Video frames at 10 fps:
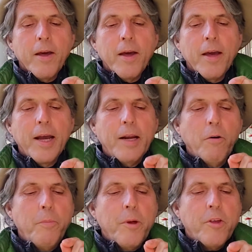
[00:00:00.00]
And it
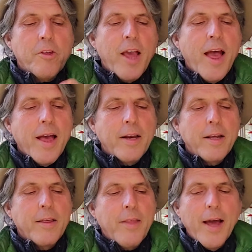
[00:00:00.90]
will be said
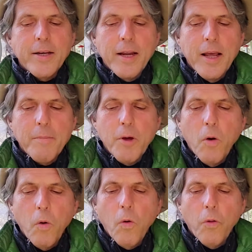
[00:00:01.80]
in that day,
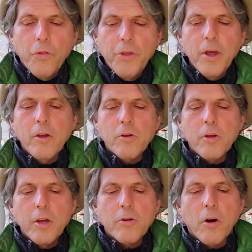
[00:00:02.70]
behold, this
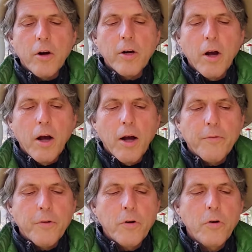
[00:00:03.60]
is our God
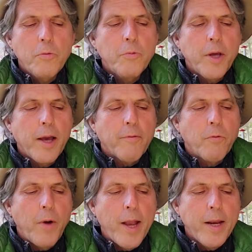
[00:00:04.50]
for whom we have
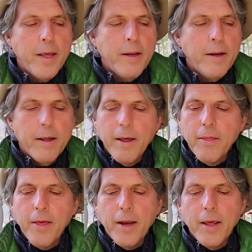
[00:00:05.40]
waited
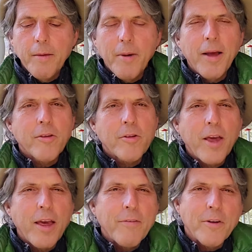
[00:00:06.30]
that he might
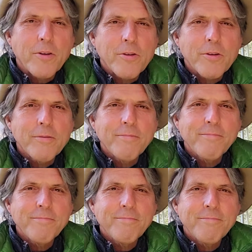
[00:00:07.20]
save us.
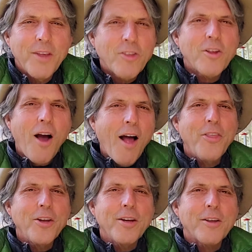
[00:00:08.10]
It's God
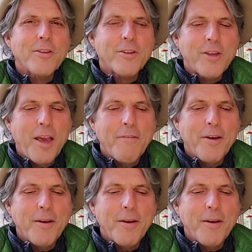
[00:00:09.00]
that does the saving.